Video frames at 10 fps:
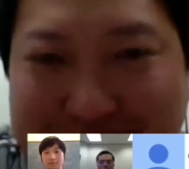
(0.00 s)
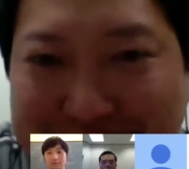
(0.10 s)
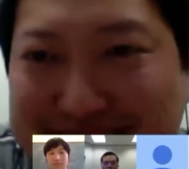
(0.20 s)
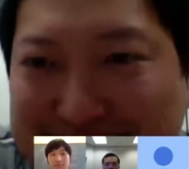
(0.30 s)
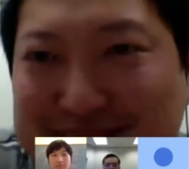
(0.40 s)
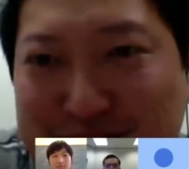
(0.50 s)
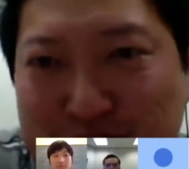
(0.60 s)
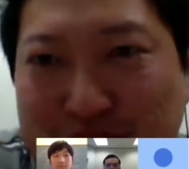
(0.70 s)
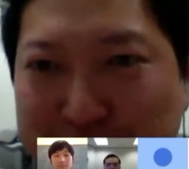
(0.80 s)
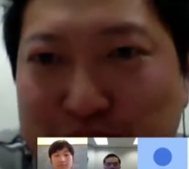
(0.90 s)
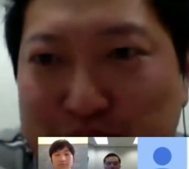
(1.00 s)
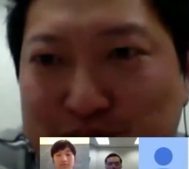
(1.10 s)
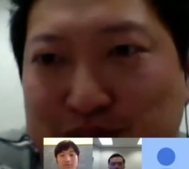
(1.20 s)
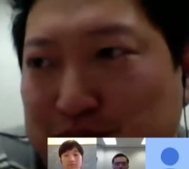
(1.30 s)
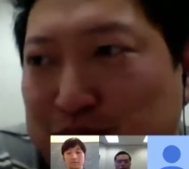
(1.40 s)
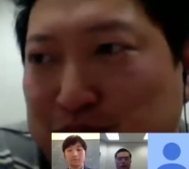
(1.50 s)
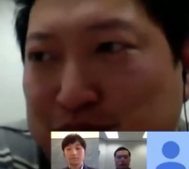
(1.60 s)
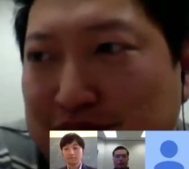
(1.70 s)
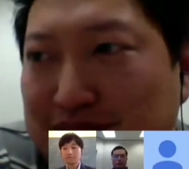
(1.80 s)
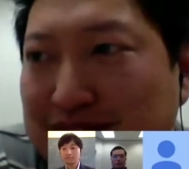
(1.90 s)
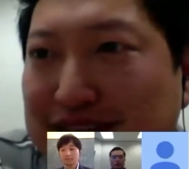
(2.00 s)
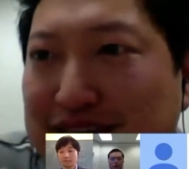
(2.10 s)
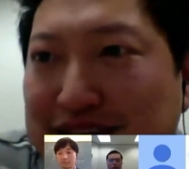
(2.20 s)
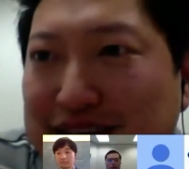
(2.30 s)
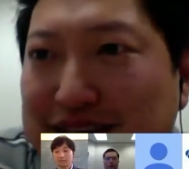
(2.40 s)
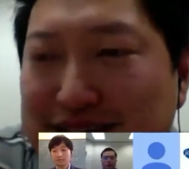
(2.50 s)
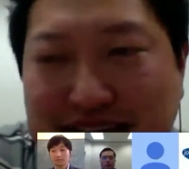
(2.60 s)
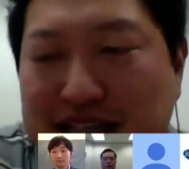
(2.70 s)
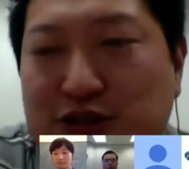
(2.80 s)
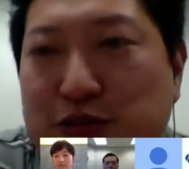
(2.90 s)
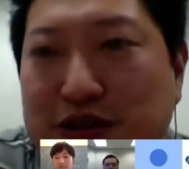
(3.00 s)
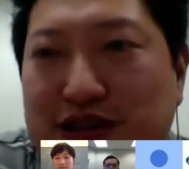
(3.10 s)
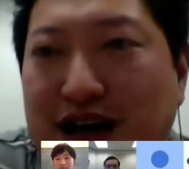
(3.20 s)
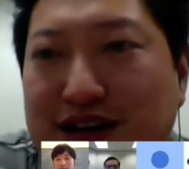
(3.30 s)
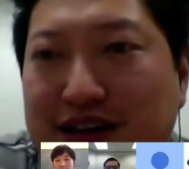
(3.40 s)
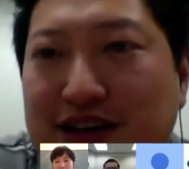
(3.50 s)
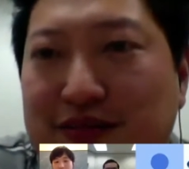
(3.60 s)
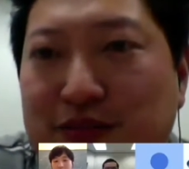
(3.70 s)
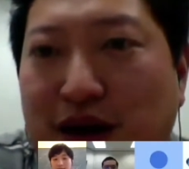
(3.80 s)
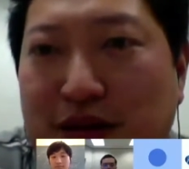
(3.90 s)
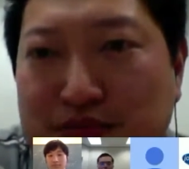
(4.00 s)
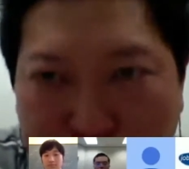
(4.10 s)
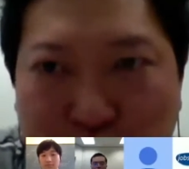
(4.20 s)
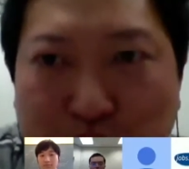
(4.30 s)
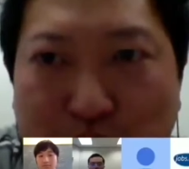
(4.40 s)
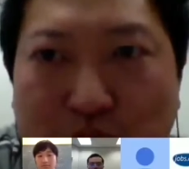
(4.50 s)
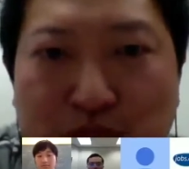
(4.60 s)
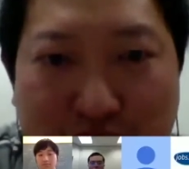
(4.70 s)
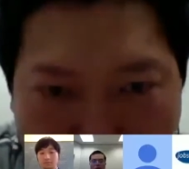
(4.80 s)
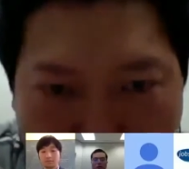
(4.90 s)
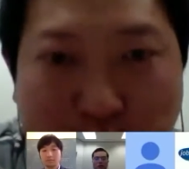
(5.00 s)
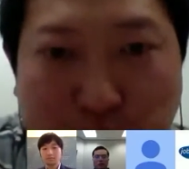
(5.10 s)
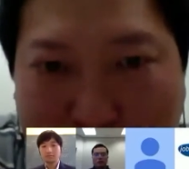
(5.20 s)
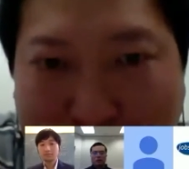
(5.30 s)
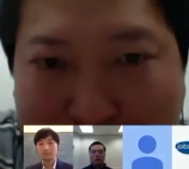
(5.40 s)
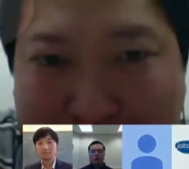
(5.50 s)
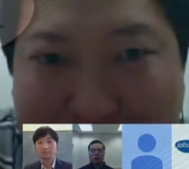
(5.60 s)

But then we have to be, this has to be done in a much more principled way.